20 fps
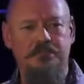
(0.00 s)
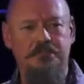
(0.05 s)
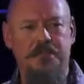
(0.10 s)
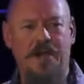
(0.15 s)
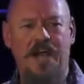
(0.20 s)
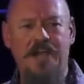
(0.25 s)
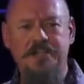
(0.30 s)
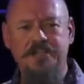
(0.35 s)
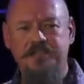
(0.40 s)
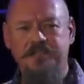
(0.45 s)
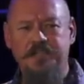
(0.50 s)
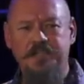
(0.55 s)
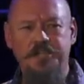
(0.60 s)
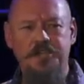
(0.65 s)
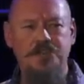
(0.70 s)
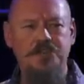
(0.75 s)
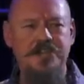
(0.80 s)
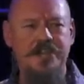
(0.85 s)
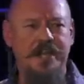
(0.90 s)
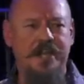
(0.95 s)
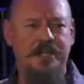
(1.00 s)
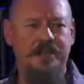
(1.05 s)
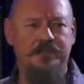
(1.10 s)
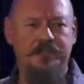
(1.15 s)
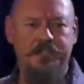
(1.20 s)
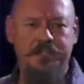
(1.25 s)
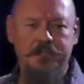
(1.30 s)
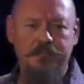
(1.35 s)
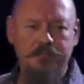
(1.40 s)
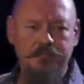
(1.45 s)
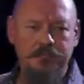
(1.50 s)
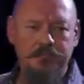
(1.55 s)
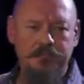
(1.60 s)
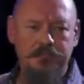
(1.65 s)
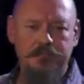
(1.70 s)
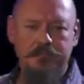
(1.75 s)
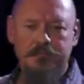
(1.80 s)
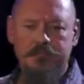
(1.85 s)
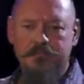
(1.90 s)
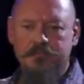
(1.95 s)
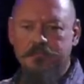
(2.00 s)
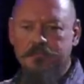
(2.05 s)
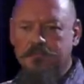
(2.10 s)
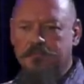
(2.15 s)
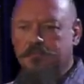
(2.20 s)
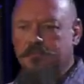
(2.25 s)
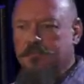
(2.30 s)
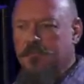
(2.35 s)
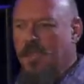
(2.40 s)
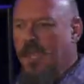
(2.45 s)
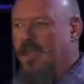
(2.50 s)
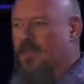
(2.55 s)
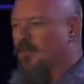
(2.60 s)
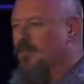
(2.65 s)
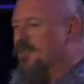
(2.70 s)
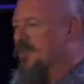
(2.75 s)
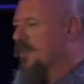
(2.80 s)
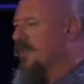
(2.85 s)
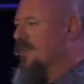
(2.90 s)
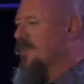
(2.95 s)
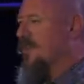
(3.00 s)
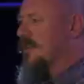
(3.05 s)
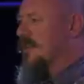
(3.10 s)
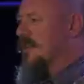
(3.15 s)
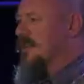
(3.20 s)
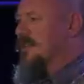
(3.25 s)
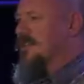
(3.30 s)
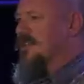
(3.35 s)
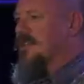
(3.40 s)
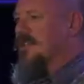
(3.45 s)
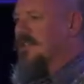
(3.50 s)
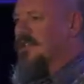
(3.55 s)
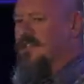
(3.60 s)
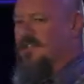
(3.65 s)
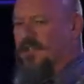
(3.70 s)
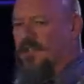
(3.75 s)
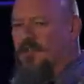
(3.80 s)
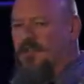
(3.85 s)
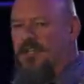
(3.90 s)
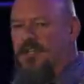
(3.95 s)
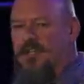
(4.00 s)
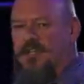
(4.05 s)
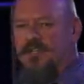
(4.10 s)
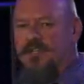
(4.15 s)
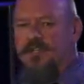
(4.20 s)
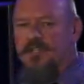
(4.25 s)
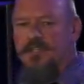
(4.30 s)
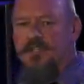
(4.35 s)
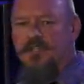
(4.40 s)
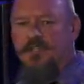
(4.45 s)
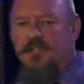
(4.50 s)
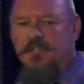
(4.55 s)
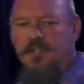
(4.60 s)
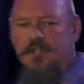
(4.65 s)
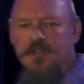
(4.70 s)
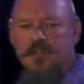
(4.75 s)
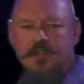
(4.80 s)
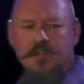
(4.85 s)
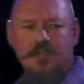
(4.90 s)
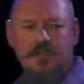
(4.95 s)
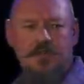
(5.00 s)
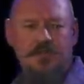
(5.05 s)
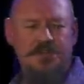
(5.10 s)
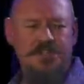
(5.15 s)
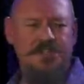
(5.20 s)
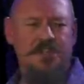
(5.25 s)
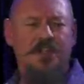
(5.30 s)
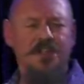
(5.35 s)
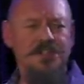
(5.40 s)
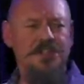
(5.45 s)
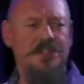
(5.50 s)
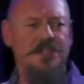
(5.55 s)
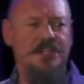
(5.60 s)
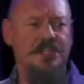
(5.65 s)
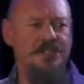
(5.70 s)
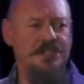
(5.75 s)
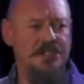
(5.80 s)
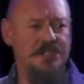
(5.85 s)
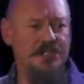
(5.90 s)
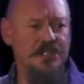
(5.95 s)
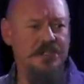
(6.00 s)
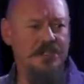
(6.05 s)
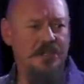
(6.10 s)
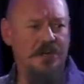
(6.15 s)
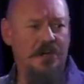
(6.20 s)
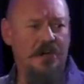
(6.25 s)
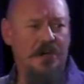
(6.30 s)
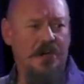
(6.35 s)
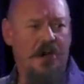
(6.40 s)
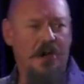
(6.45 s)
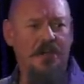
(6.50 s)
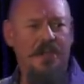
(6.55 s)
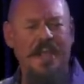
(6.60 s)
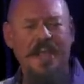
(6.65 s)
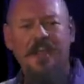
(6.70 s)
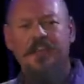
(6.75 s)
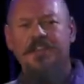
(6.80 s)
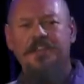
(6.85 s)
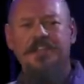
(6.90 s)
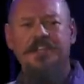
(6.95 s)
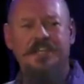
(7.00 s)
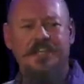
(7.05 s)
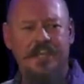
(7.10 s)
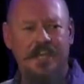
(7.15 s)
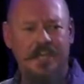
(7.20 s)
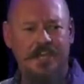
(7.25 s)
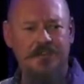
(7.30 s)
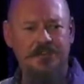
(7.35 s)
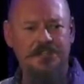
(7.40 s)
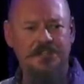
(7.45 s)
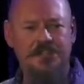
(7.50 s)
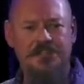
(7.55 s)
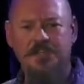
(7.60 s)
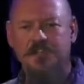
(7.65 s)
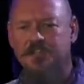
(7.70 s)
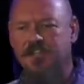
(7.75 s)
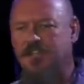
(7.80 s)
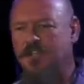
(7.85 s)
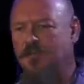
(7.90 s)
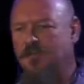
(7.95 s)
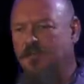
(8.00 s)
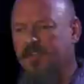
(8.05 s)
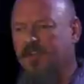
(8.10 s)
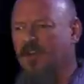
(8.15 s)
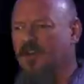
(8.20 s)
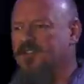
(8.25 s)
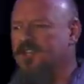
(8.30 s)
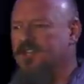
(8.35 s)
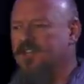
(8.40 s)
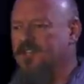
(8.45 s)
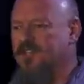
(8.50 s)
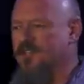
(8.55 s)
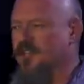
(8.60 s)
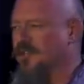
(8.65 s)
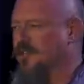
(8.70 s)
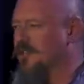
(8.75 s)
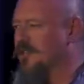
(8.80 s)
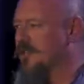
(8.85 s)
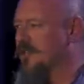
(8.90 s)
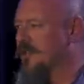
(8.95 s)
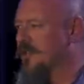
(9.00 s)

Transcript: Positively or negatively? And the results of this is loneliness. The results of this are health indicators associated with carcinogens.